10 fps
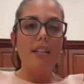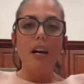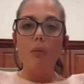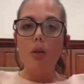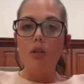
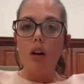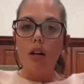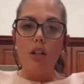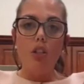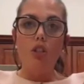time goes on
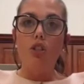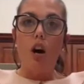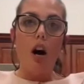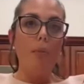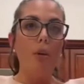in your
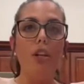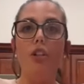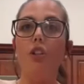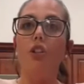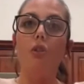job or in
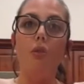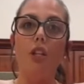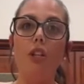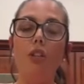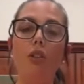your
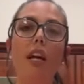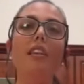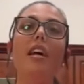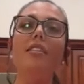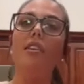career, you get
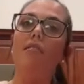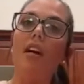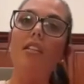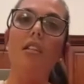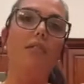less
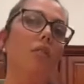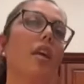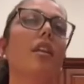inventive, you get